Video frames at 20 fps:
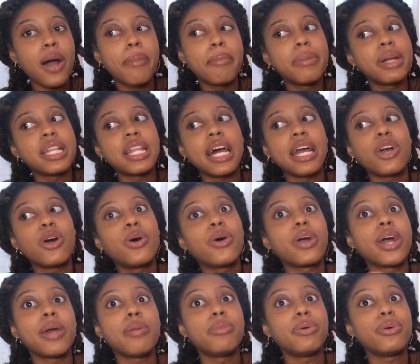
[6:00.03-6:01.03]
but like,
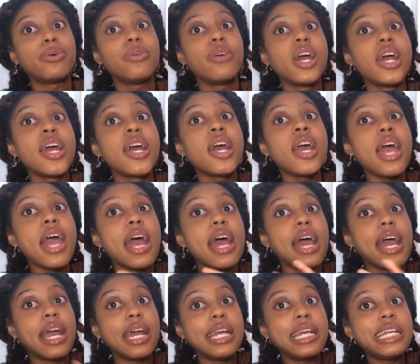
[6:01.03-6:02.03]
okay, boo,
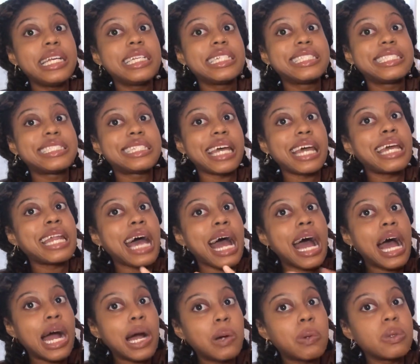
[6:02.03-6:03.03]
8-10
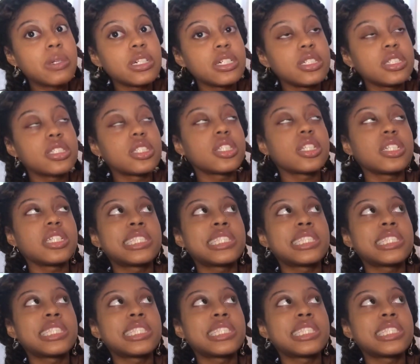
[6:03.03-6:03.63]
hours,